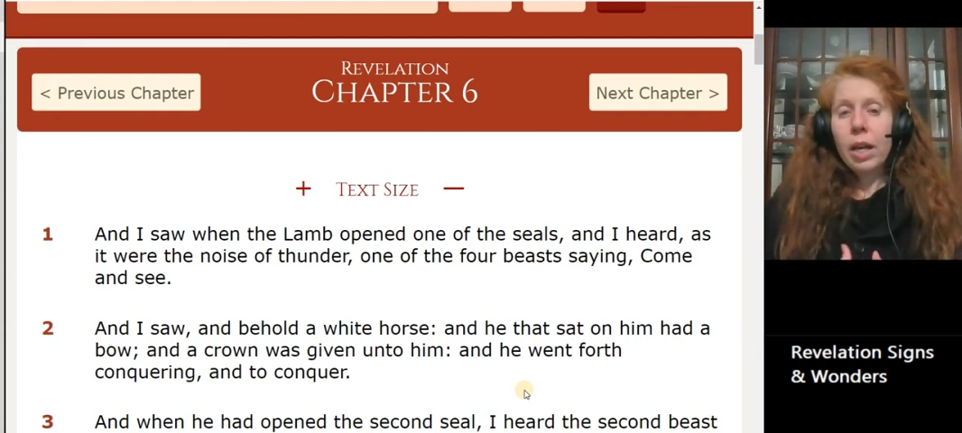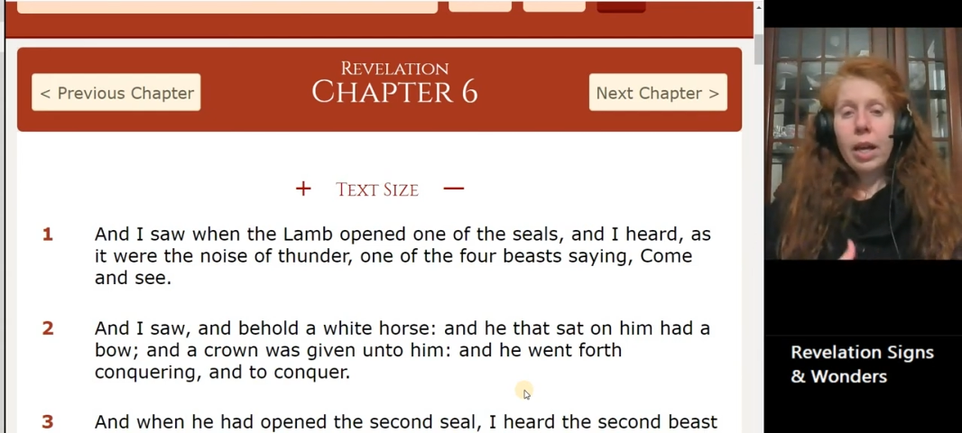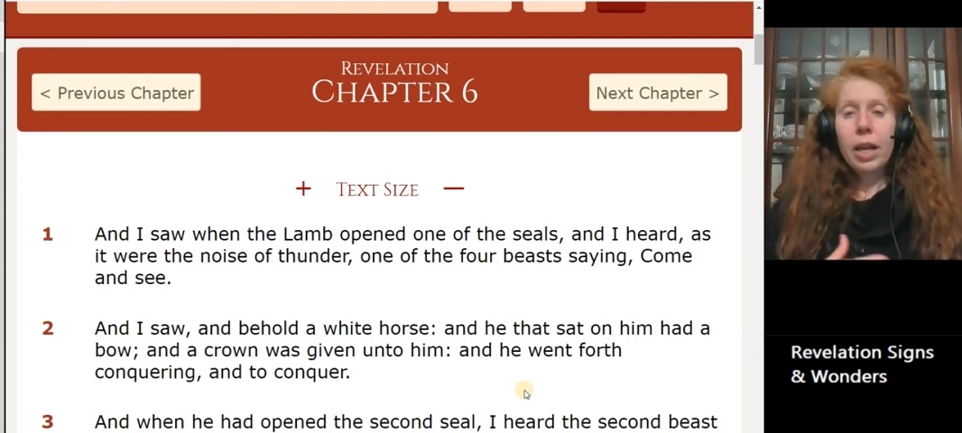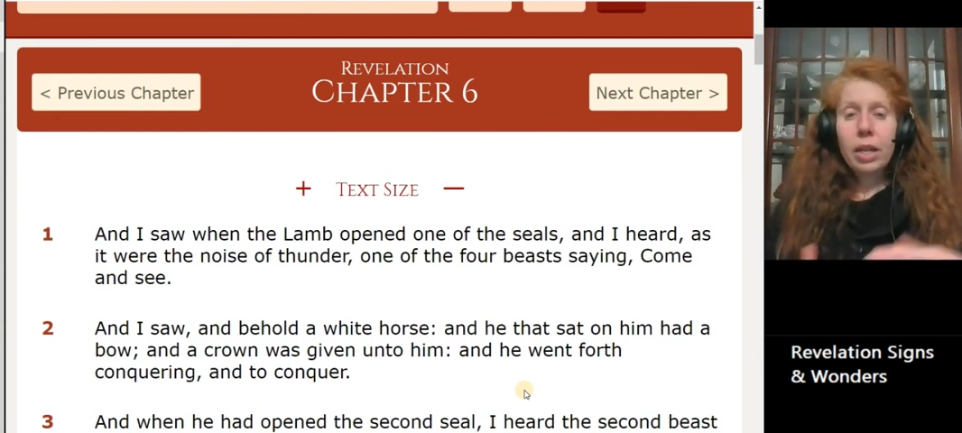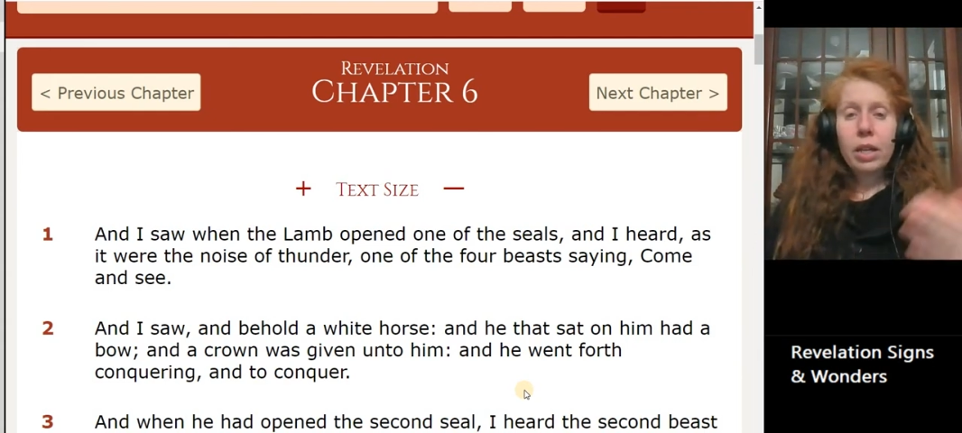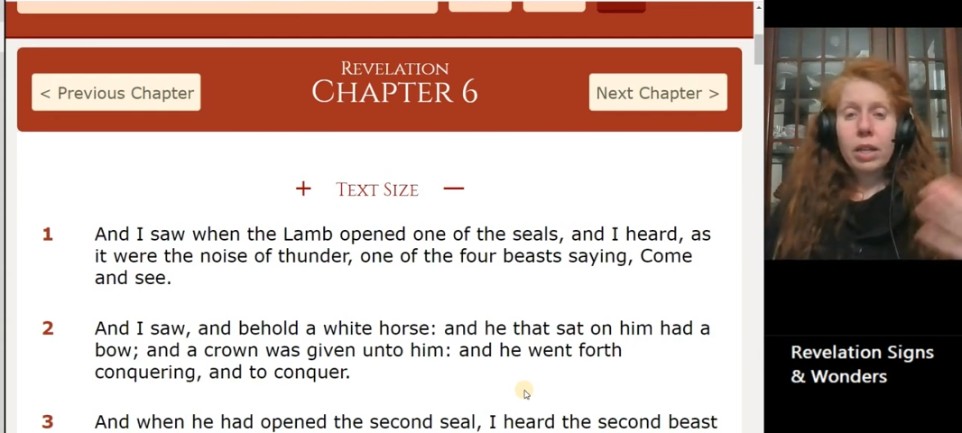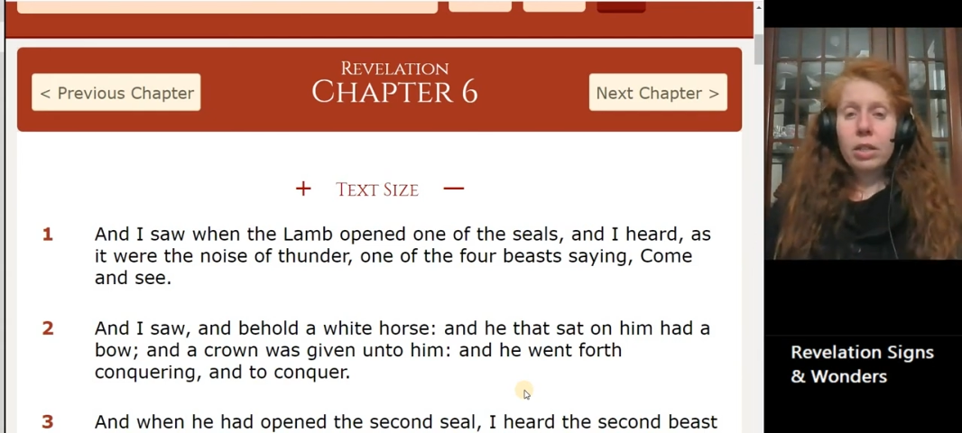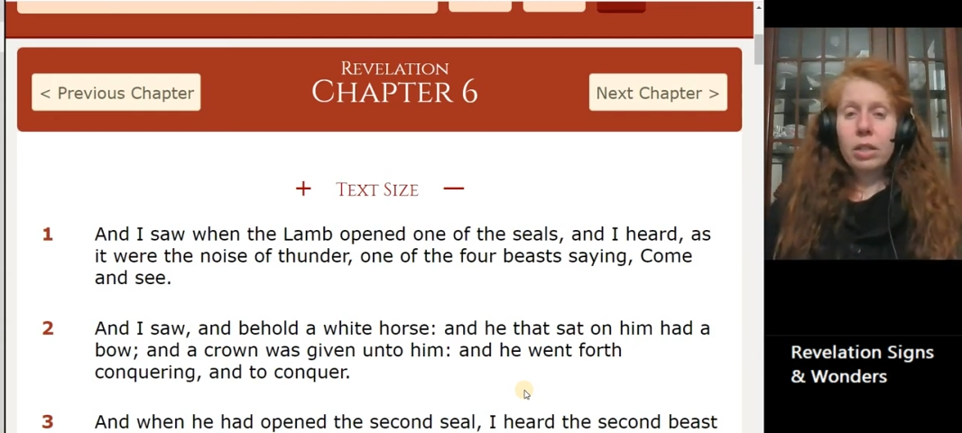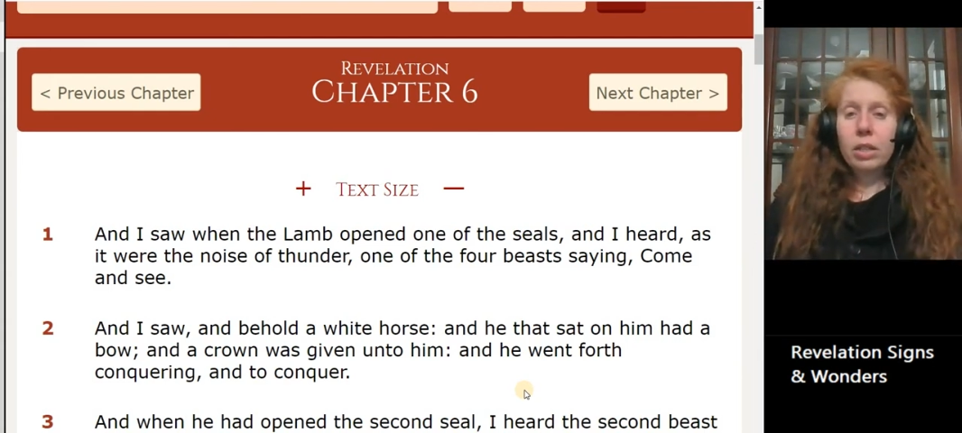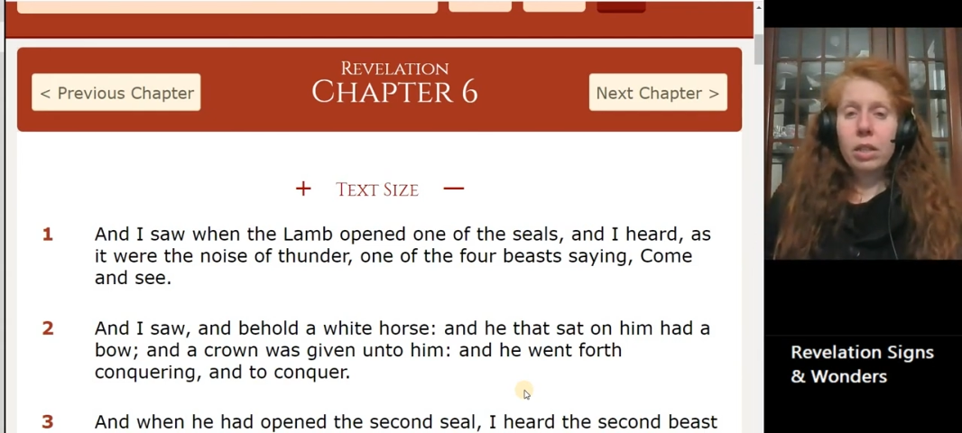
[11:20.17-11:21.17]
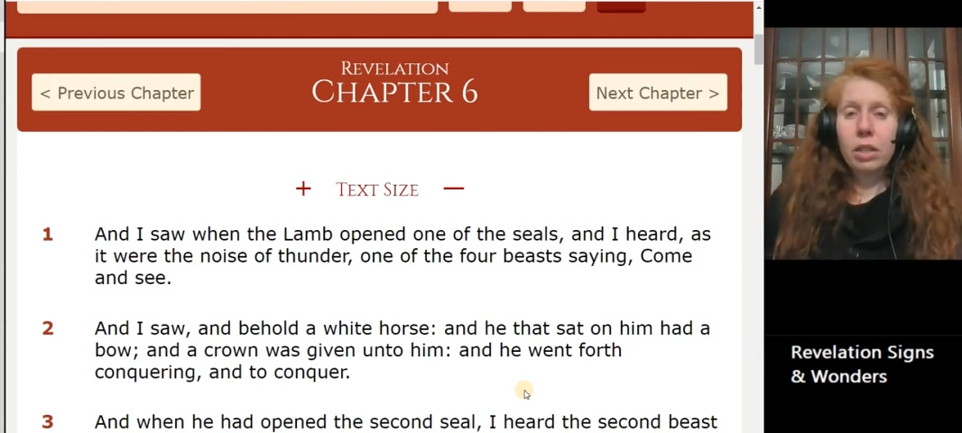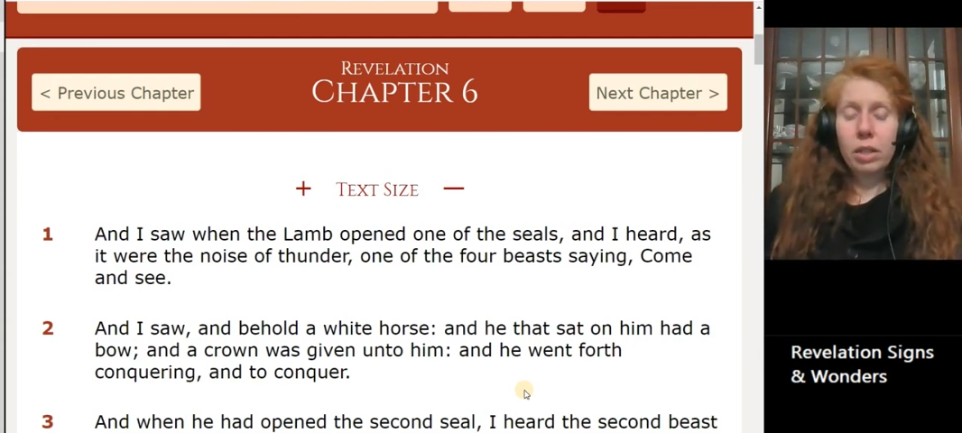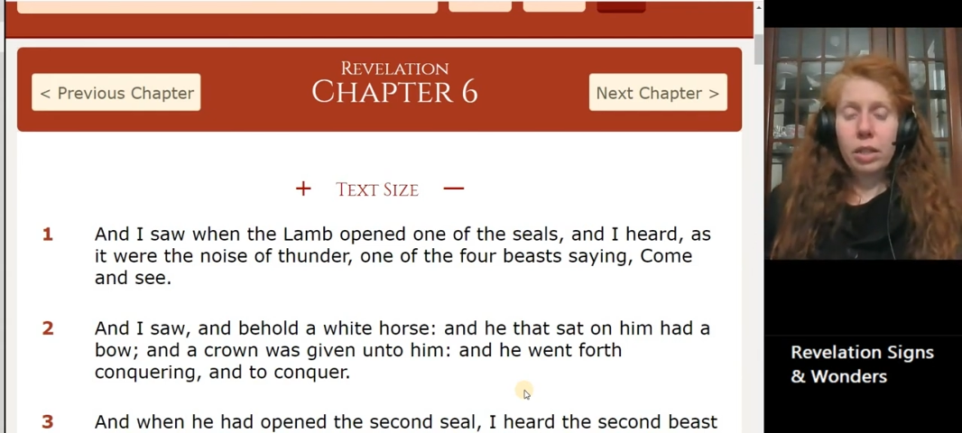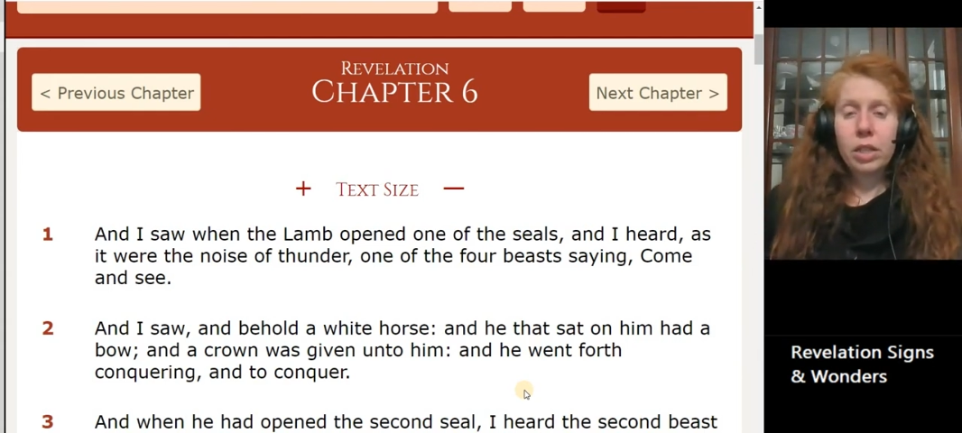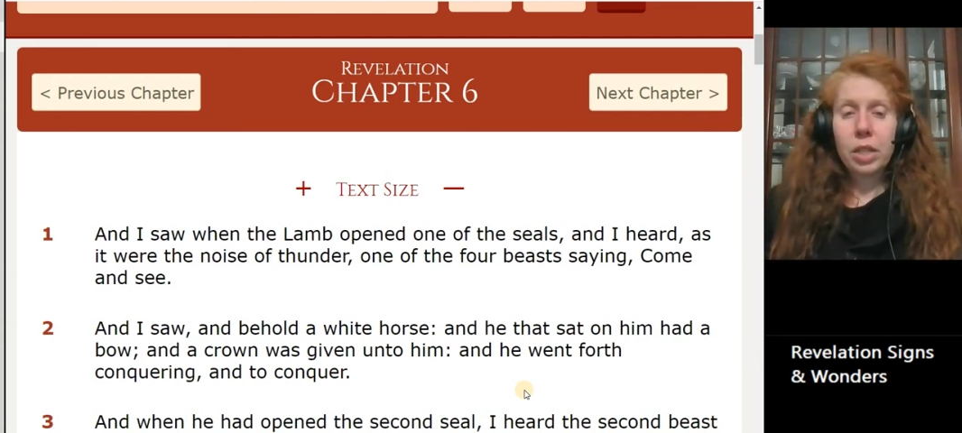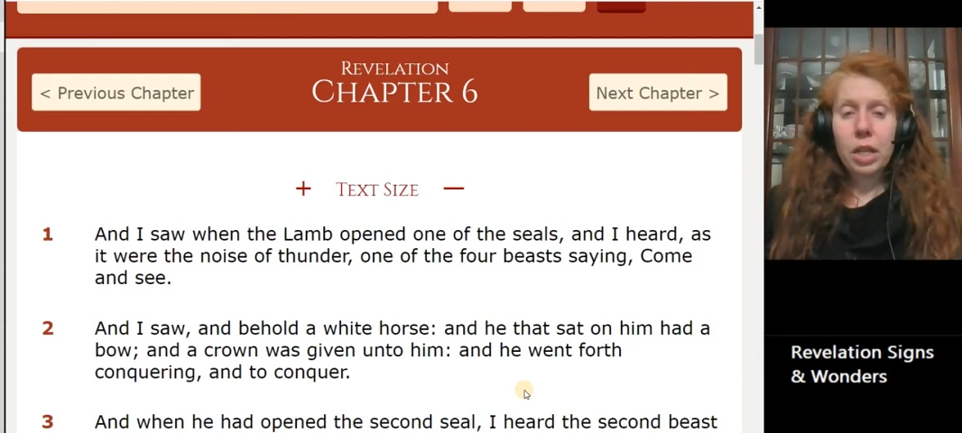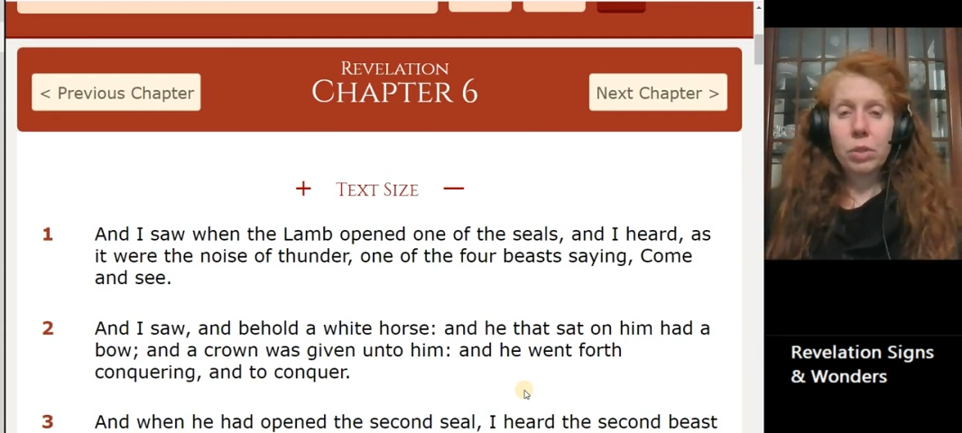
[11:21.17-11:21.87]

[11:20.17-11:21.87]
And in chapter